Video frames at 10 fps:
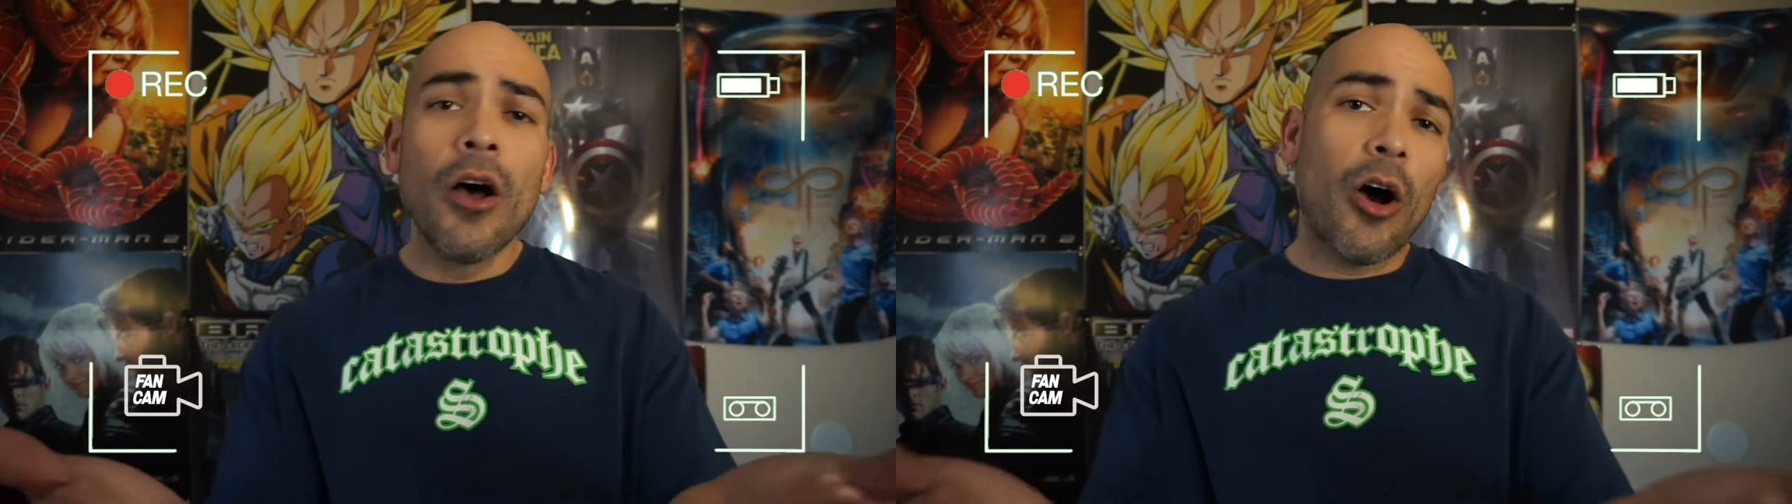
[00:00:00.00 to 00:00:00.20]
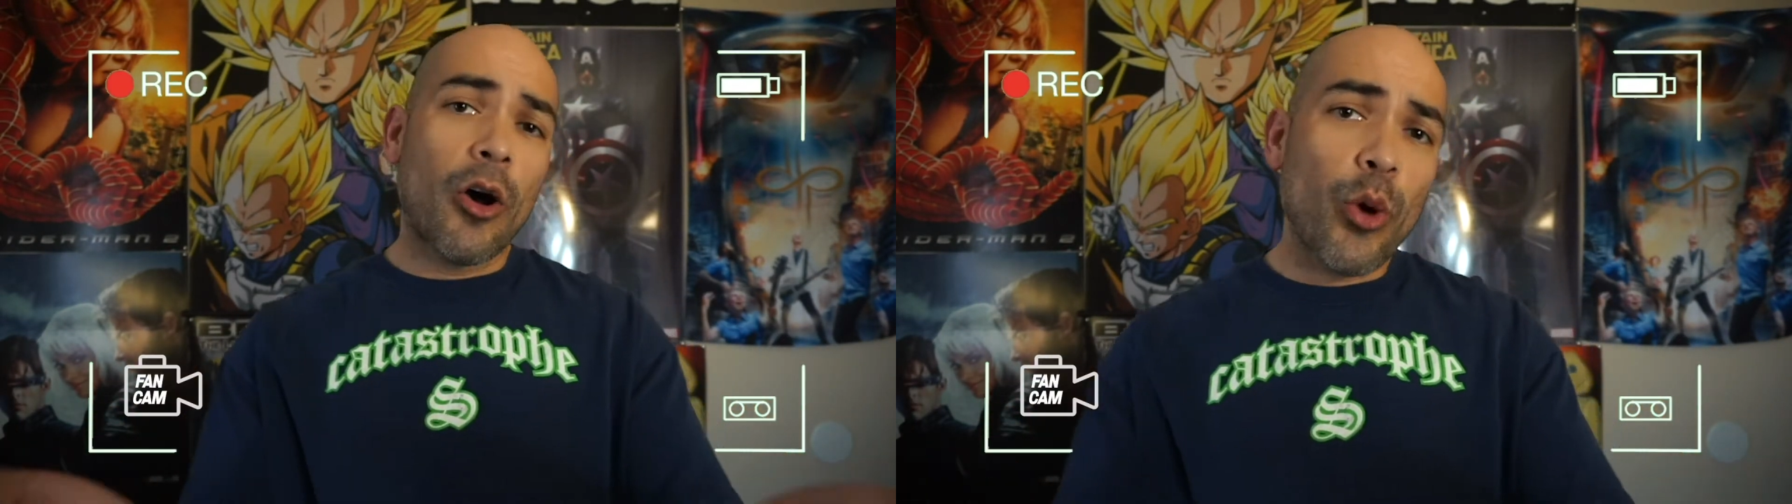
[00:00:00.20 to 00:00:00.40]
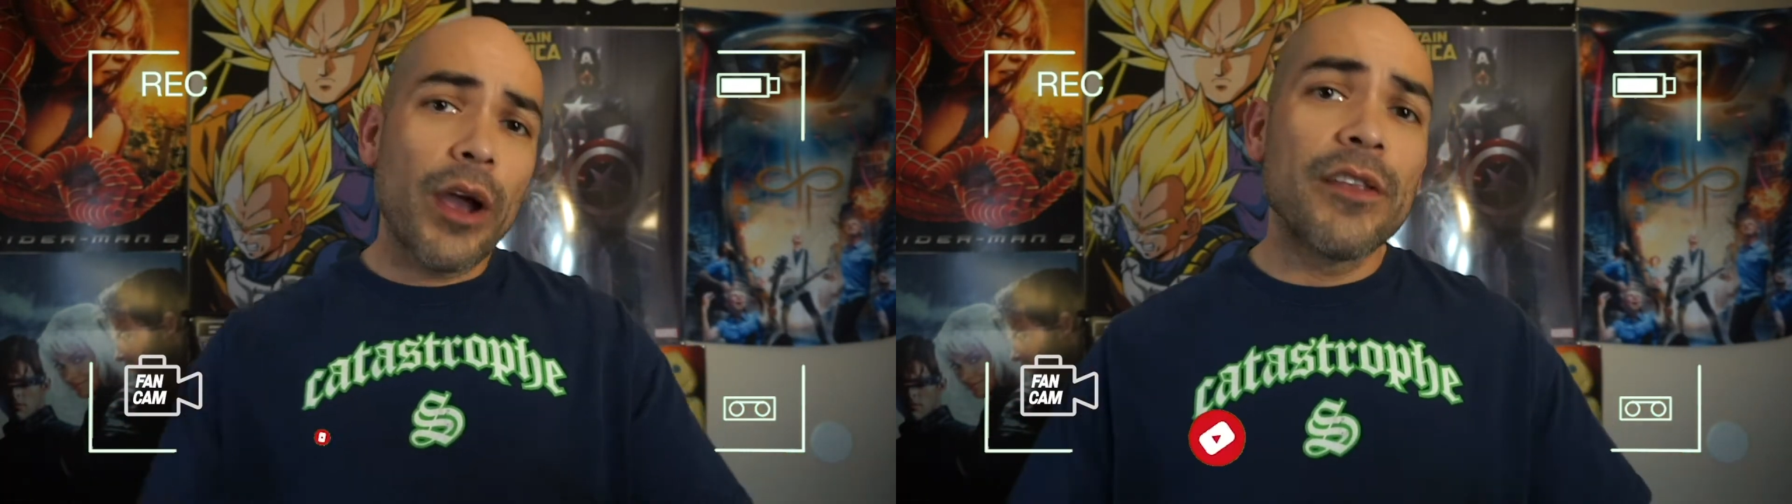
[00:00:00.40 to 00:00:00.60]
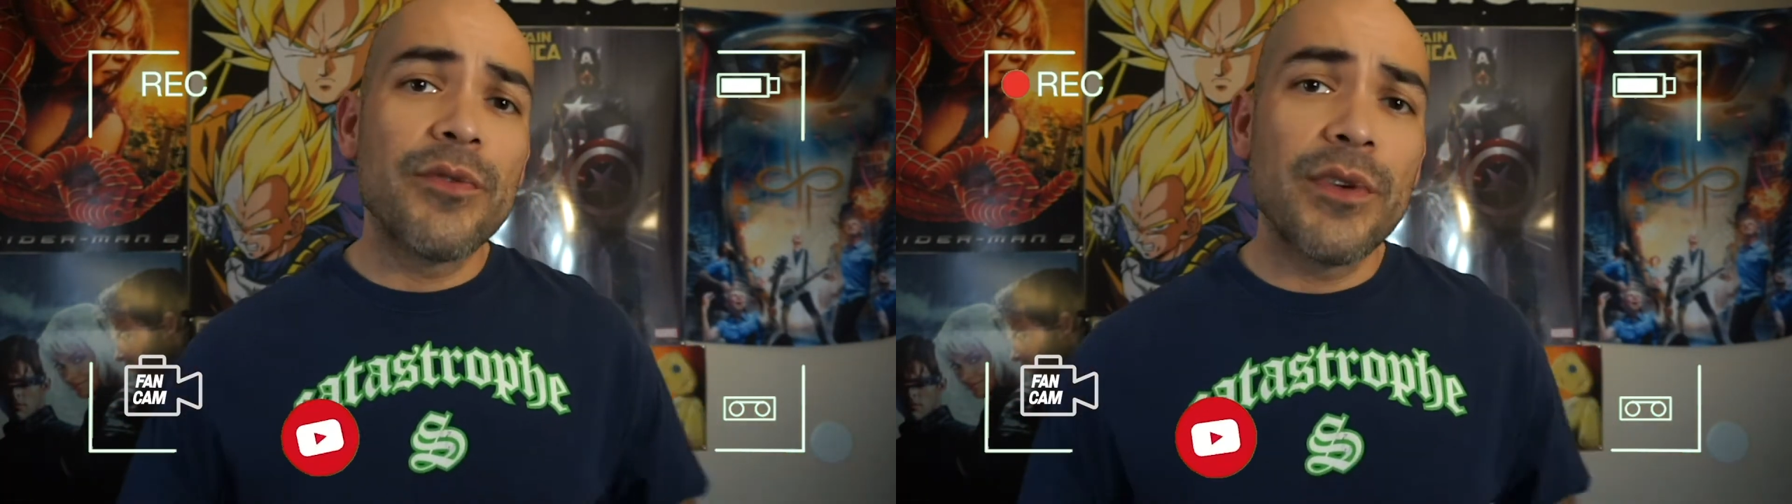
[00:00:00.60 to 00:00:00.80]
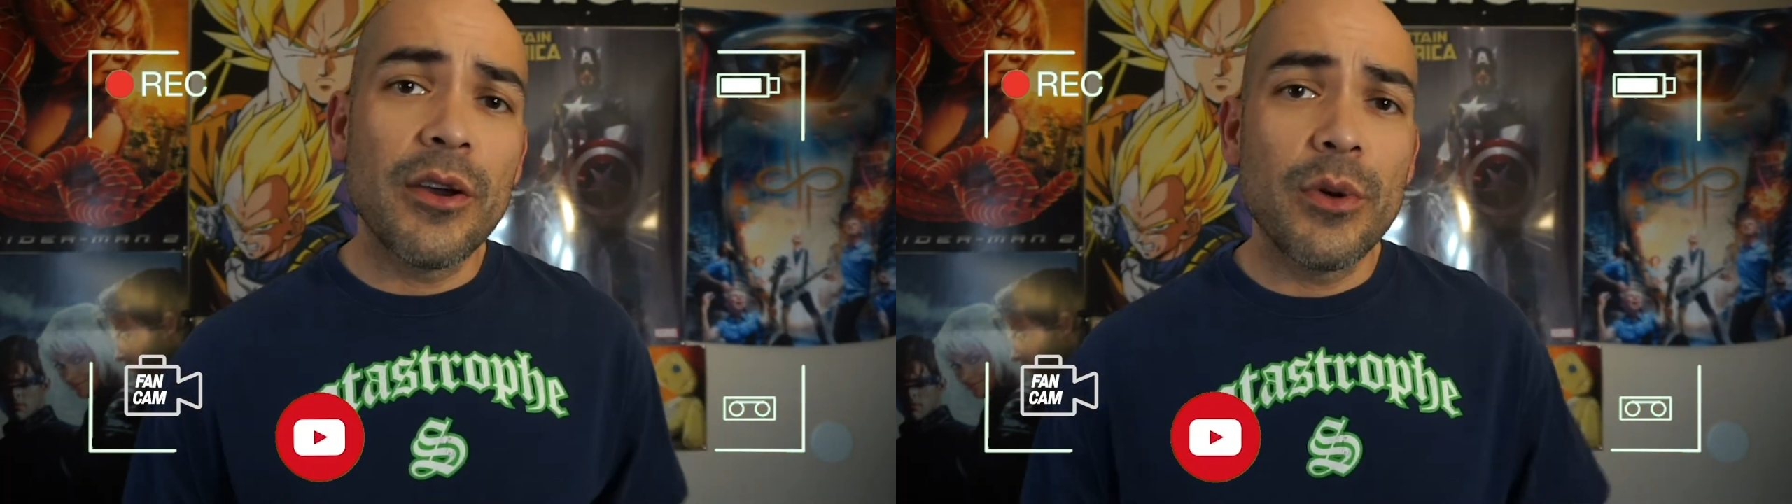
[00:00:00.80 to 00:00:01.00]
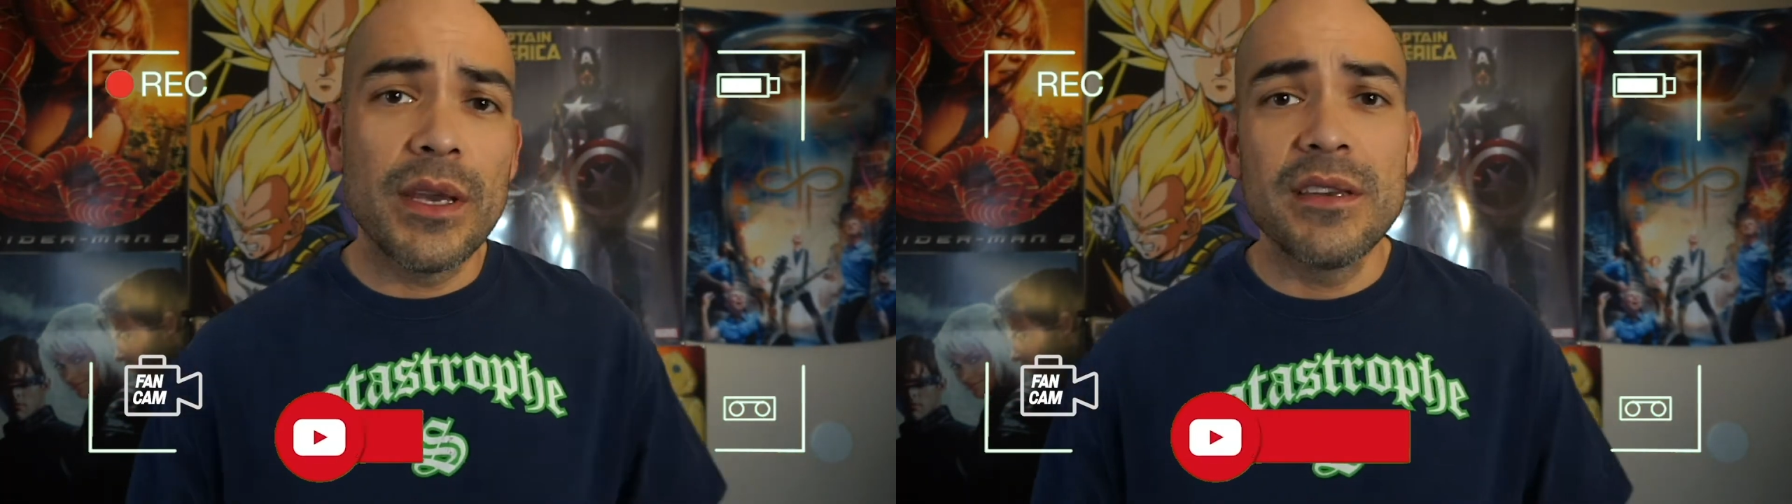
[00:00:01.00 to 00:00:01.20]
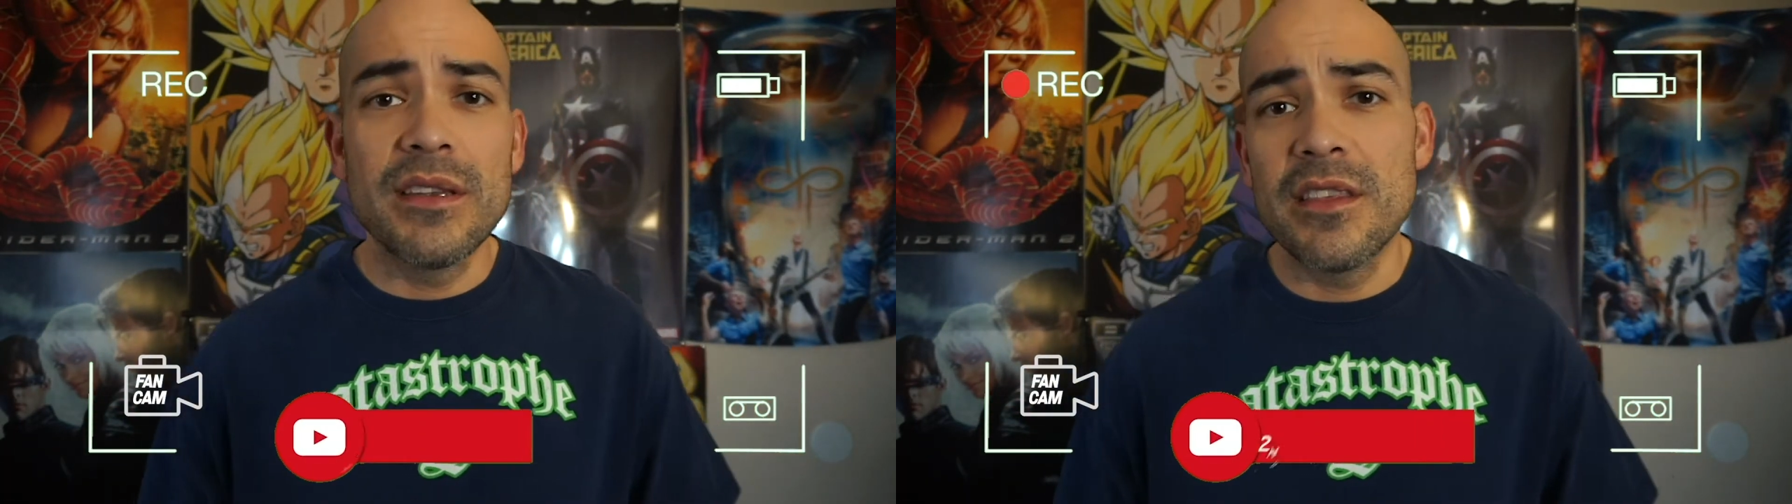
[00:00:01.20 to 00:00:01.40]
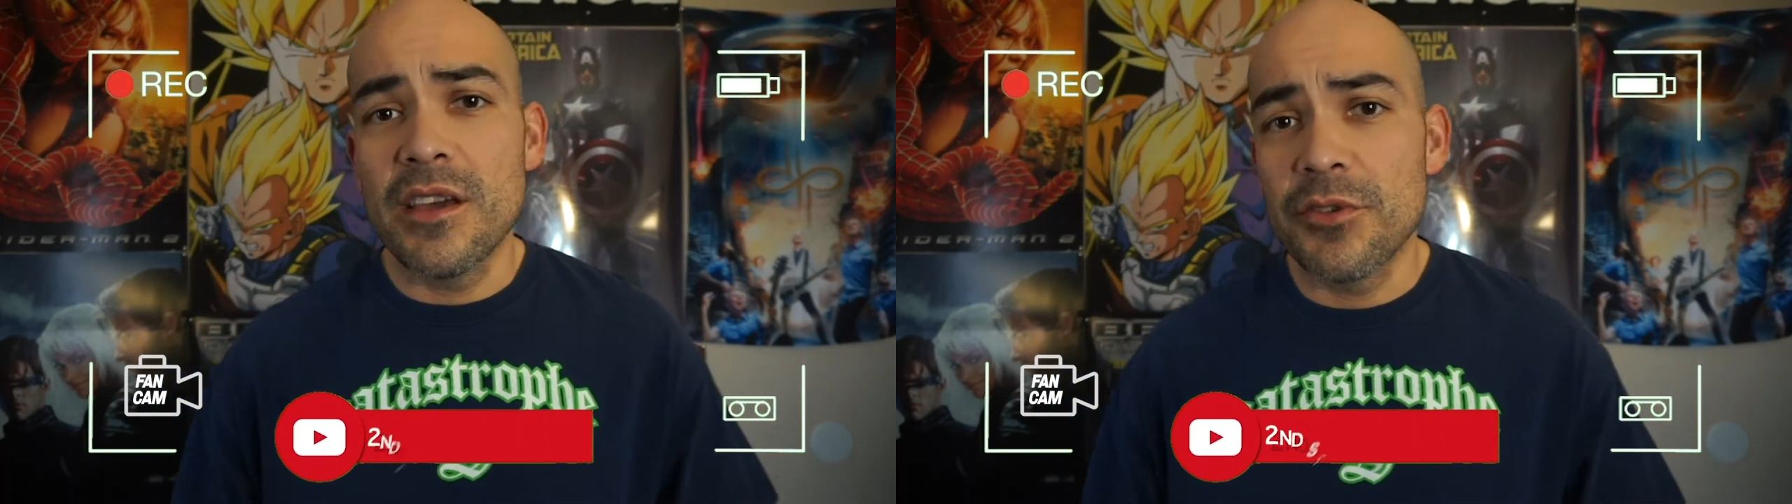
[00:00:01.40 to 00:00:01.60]
on Ryan's video he
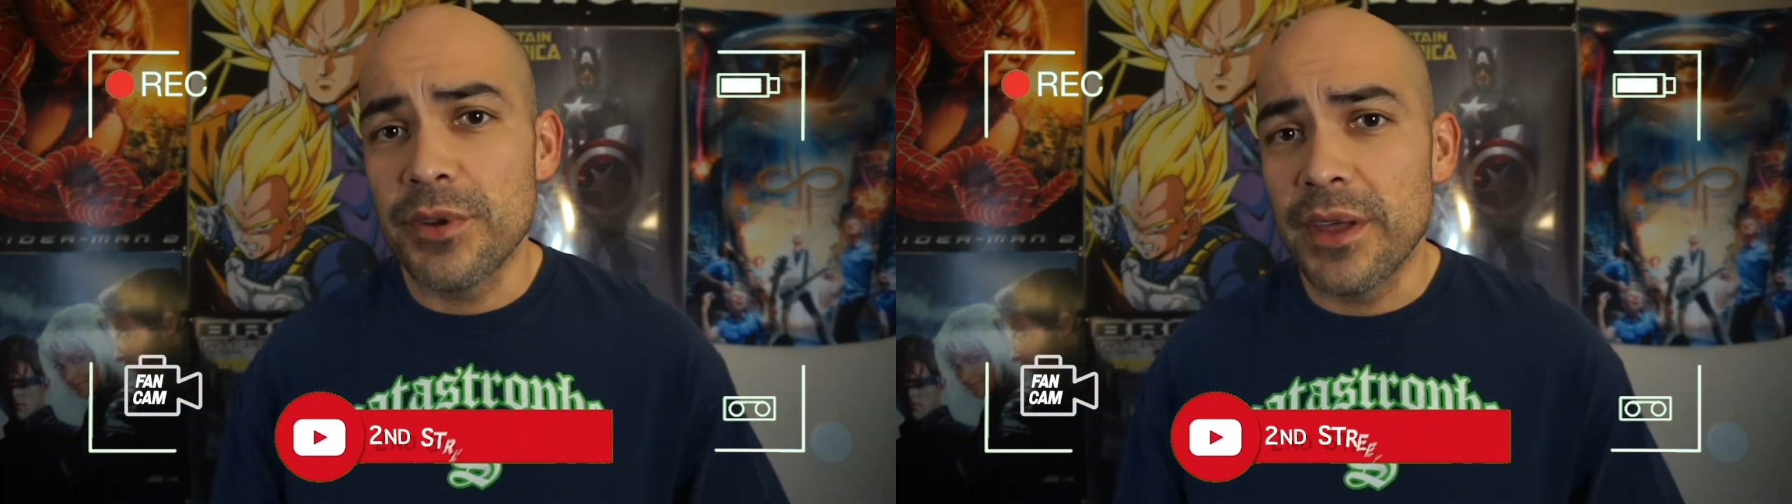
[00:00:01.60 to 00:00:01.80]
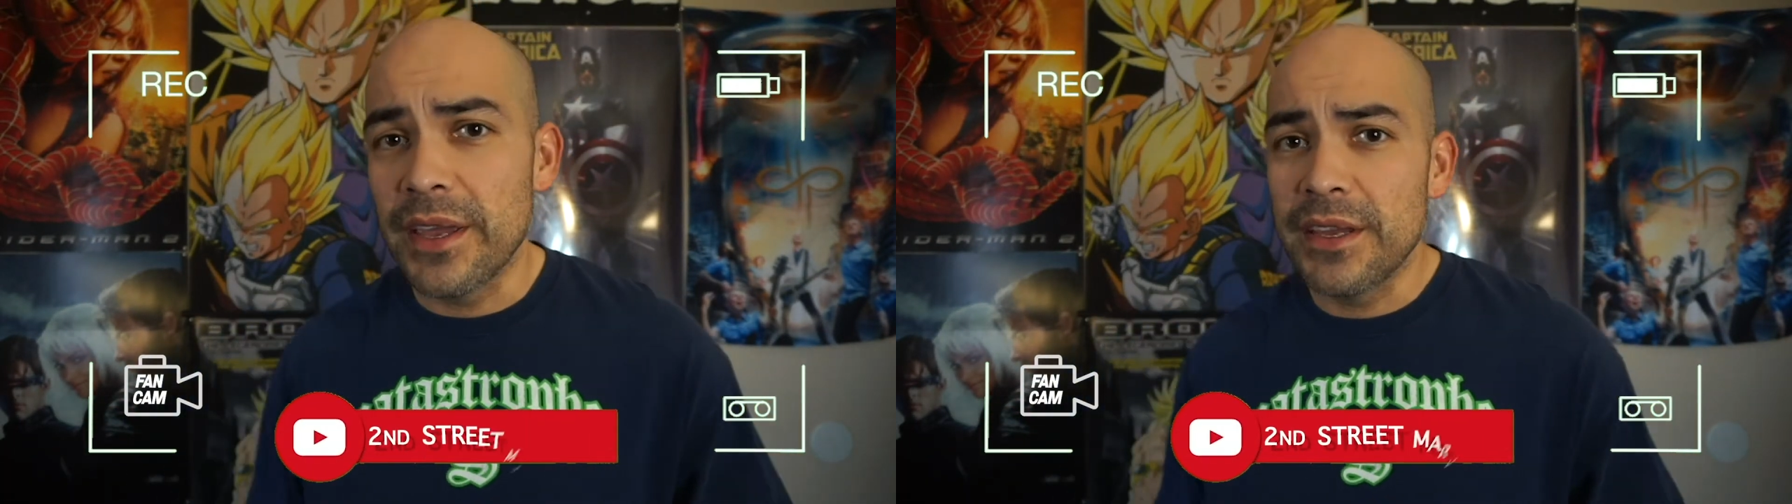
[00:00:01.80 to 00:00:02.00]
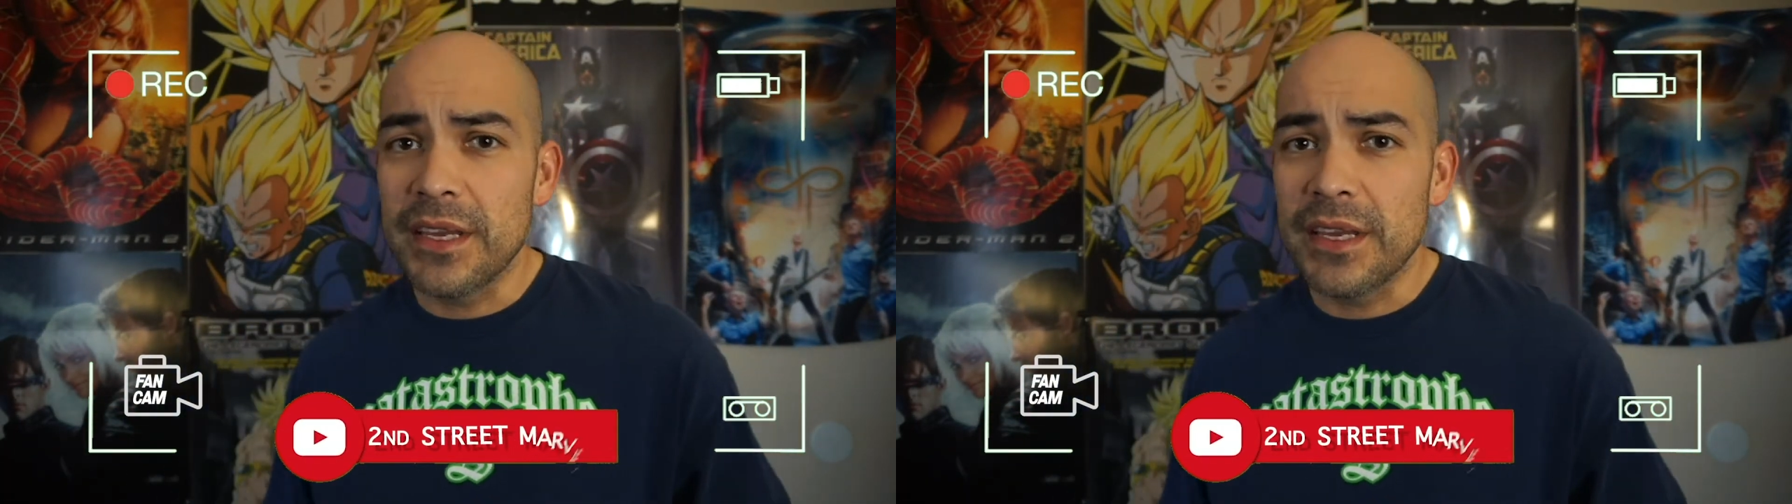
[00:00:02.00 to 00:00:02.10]
did the other day